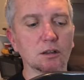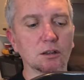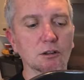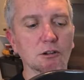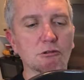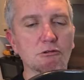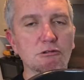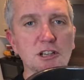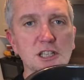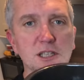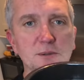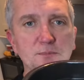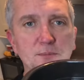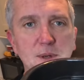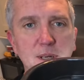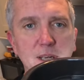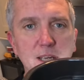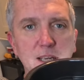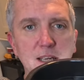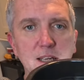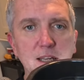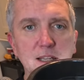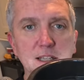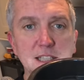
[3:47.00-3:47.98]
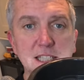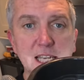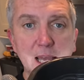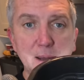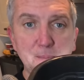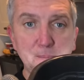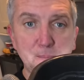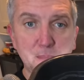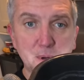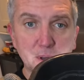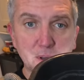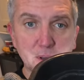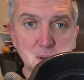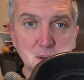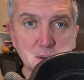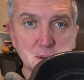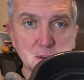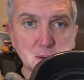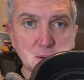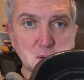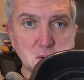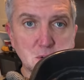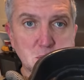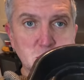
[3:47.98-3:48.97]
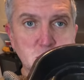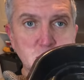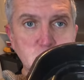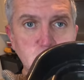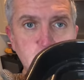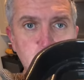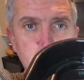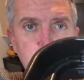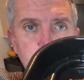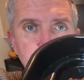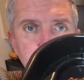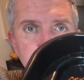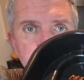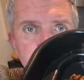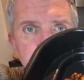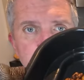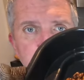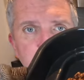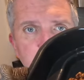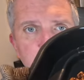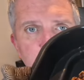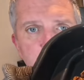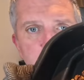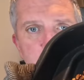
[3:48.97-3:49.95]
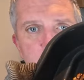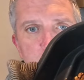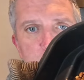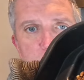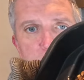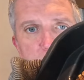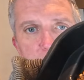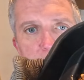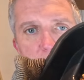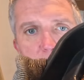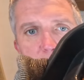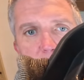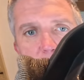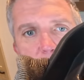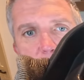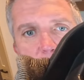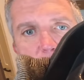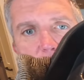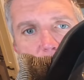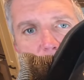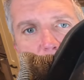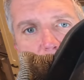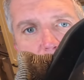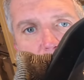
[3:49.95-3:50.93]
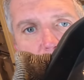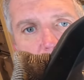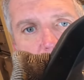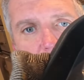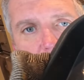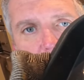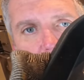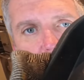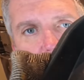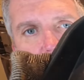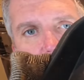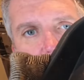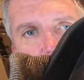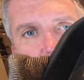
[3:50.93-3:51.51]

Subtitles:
crispy tempeh. Look at that, absolutely brilliant.